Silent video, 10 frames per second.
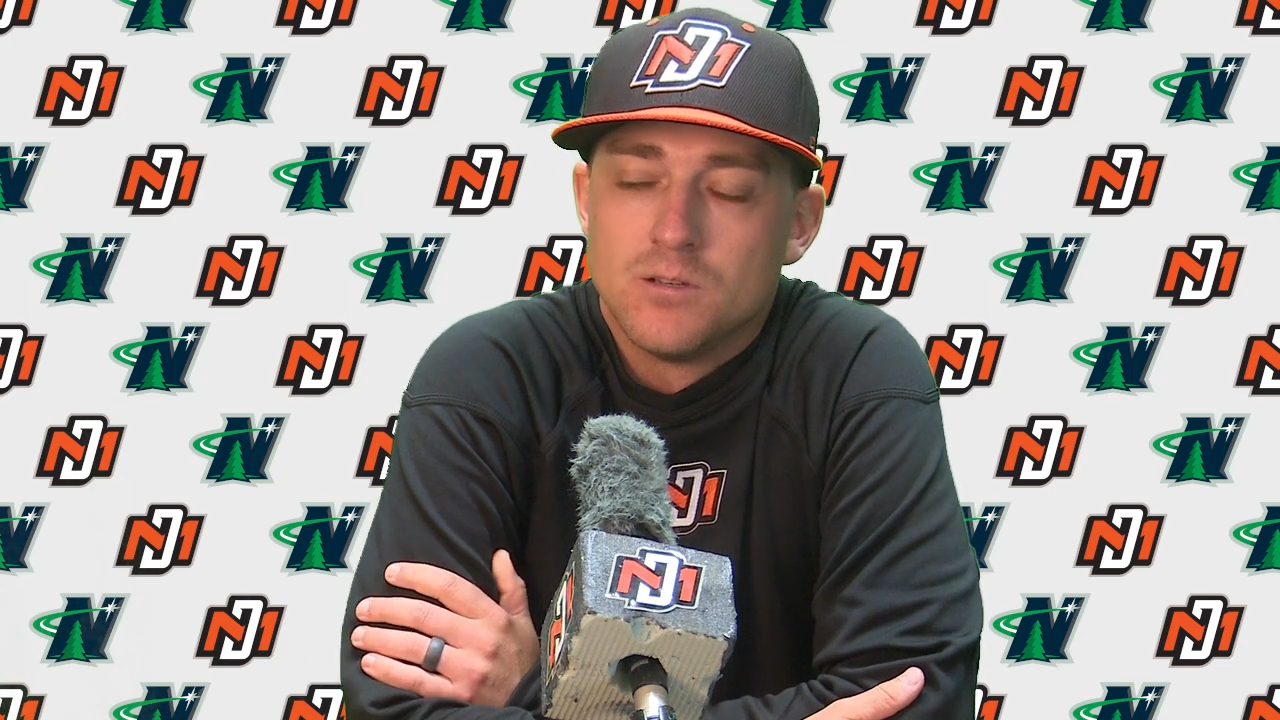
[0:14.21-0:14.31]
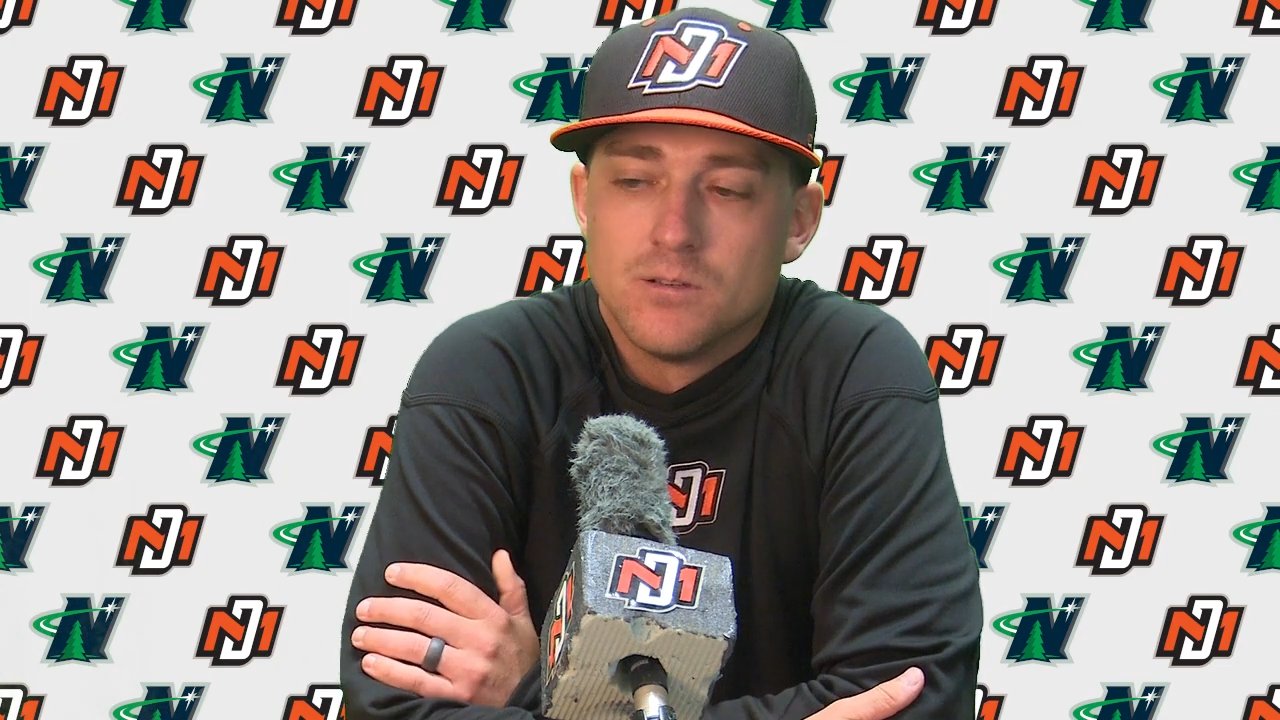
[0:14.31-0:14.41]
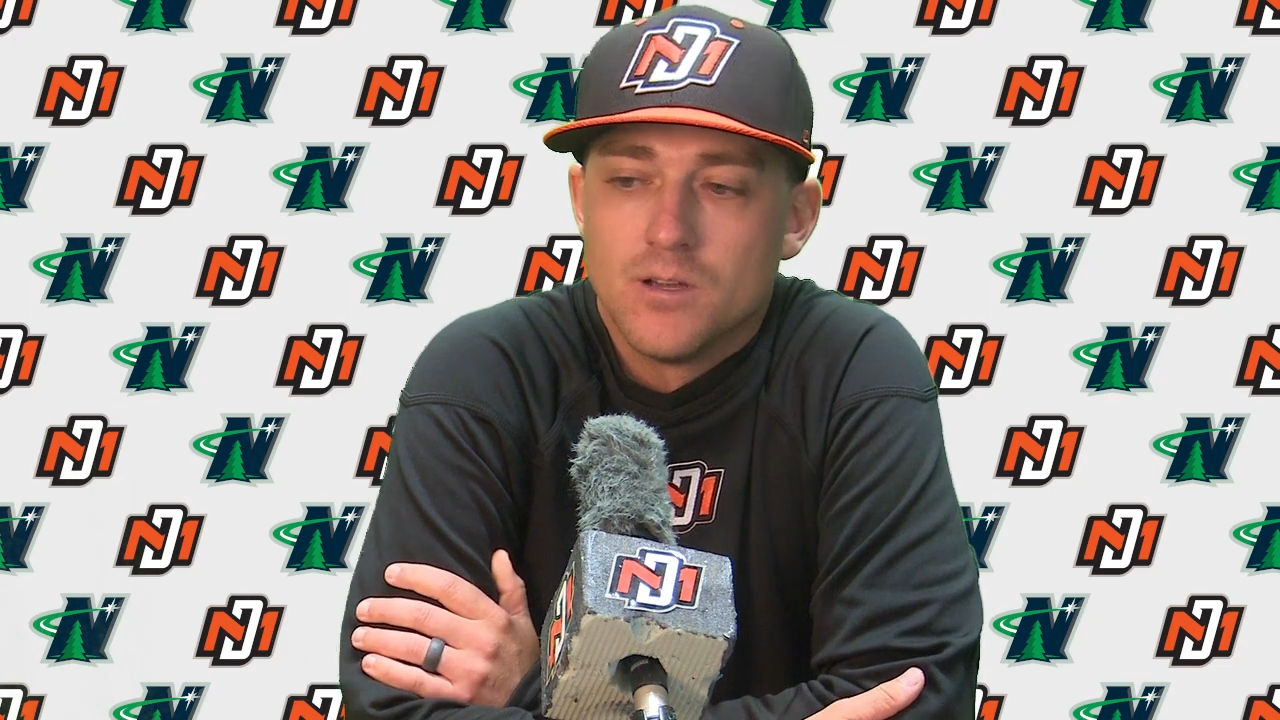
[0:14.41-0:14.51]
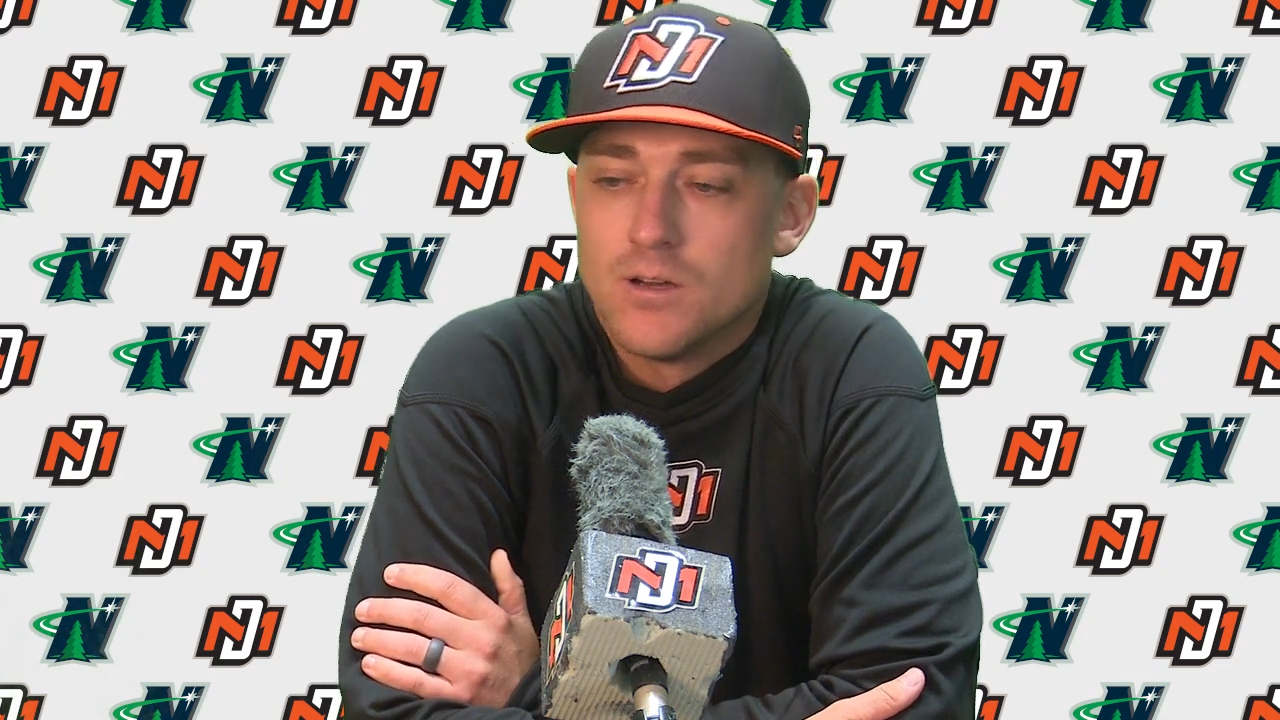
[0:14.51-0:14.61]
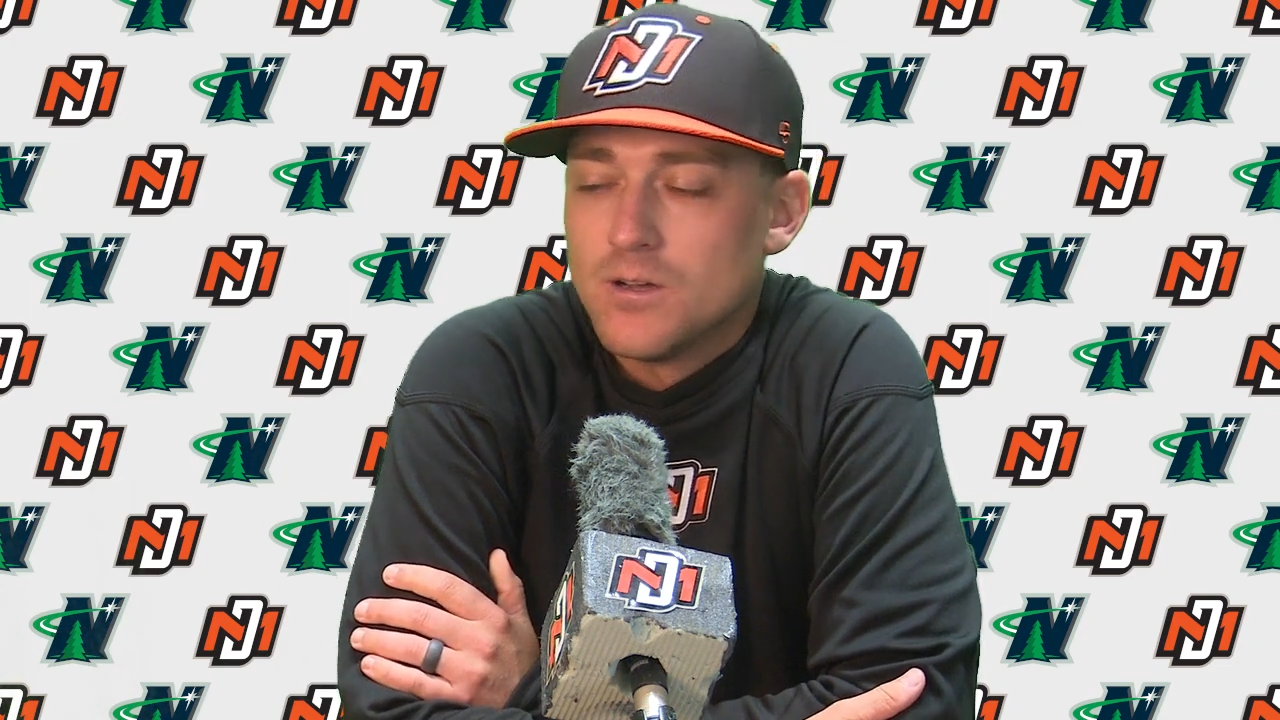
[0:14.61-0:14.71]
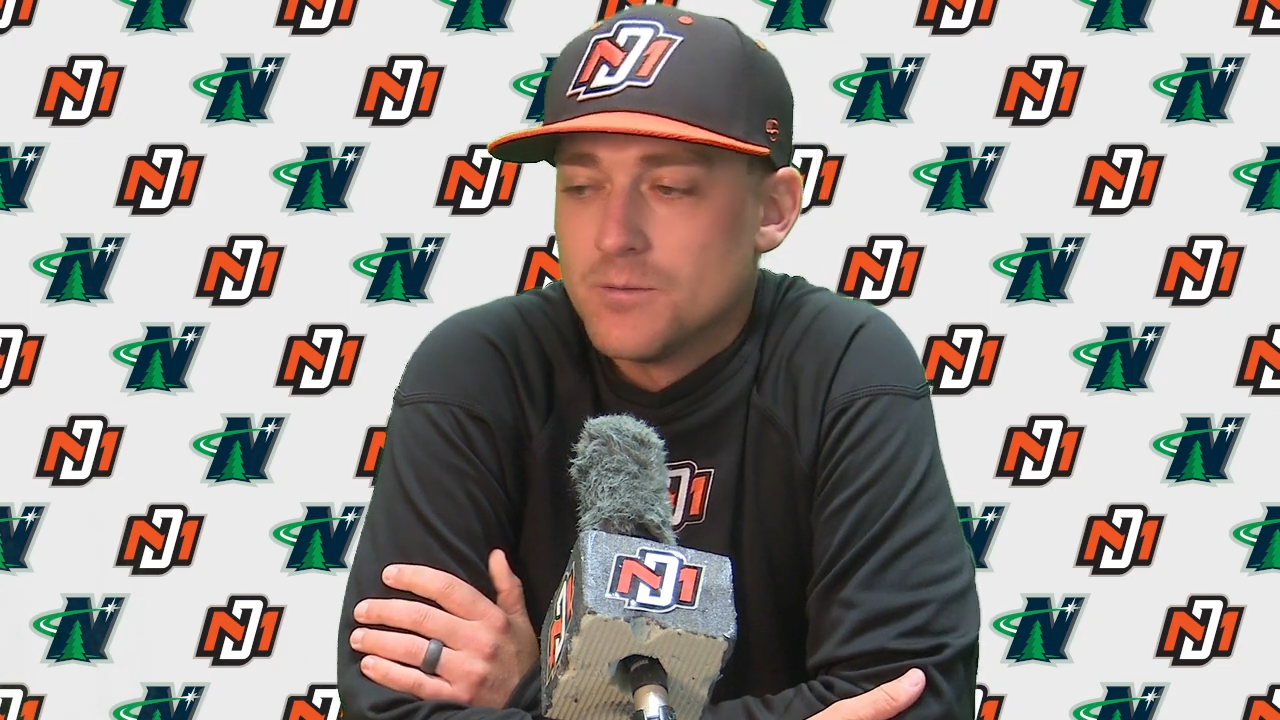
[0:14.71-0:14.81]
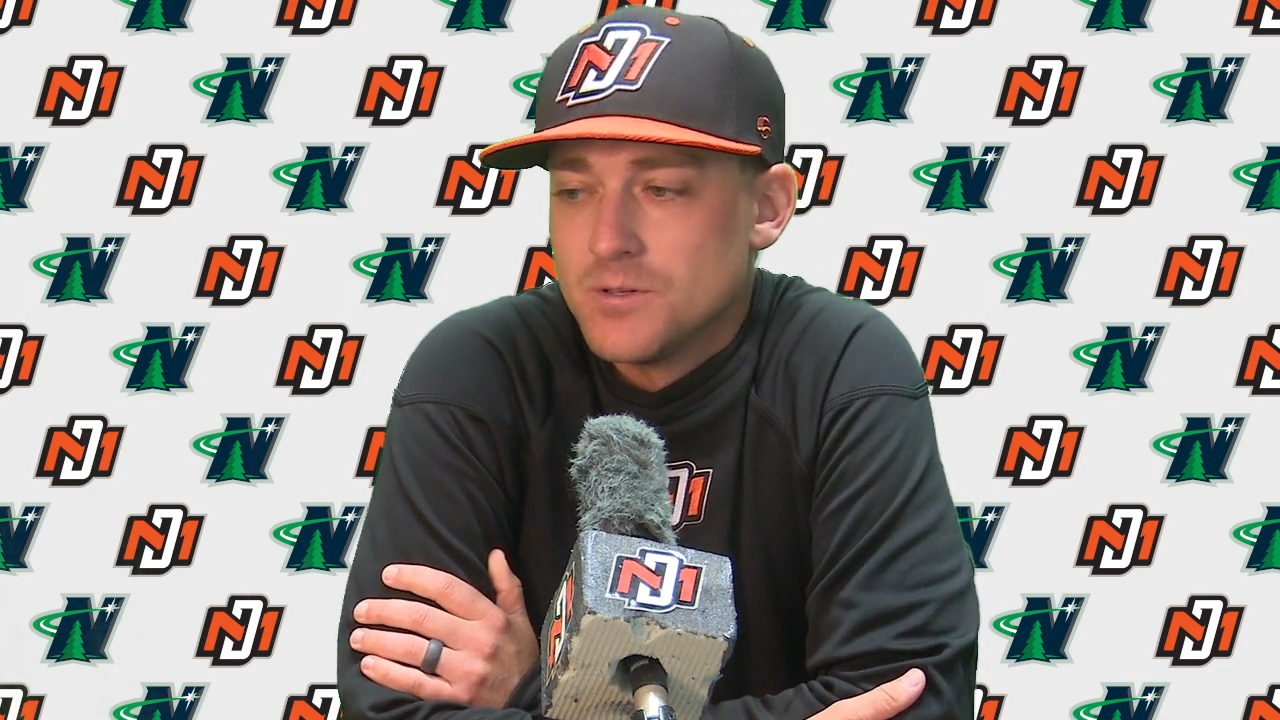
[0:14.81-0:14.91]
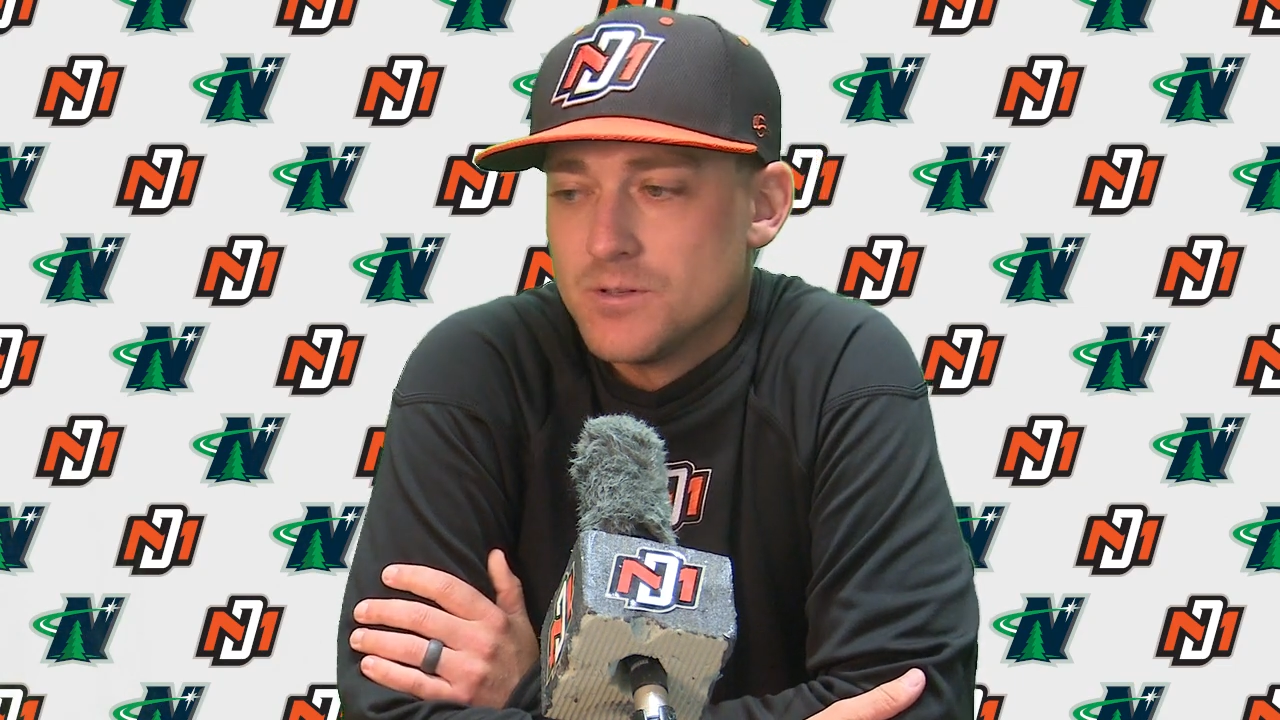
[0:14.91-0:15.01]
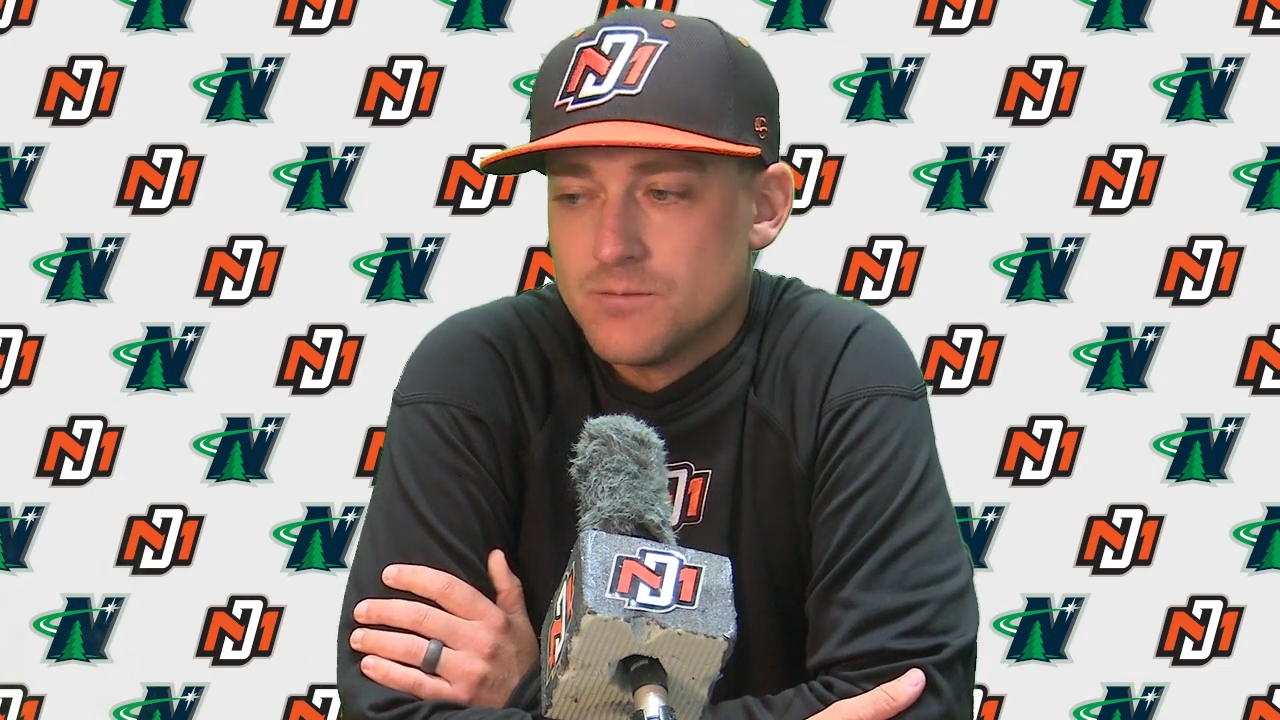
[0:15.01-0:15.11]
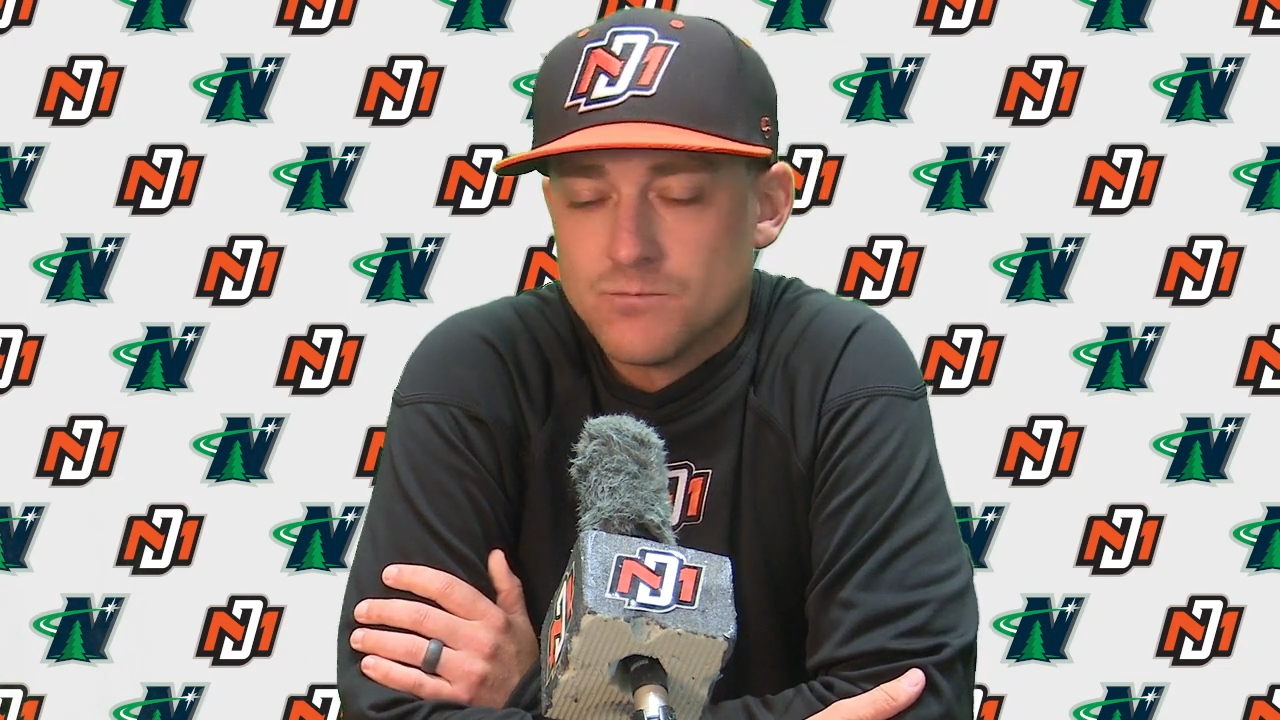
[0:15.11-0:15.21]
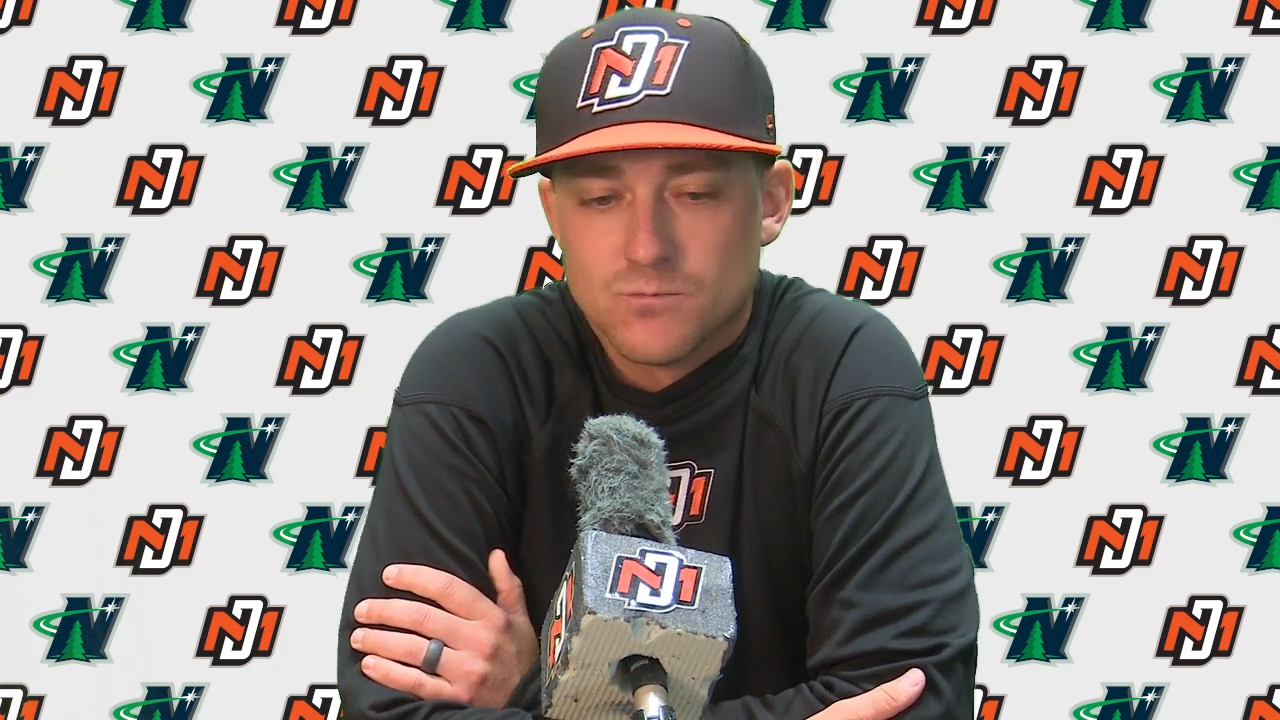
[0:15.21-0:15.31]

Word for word: Yeah, I mean,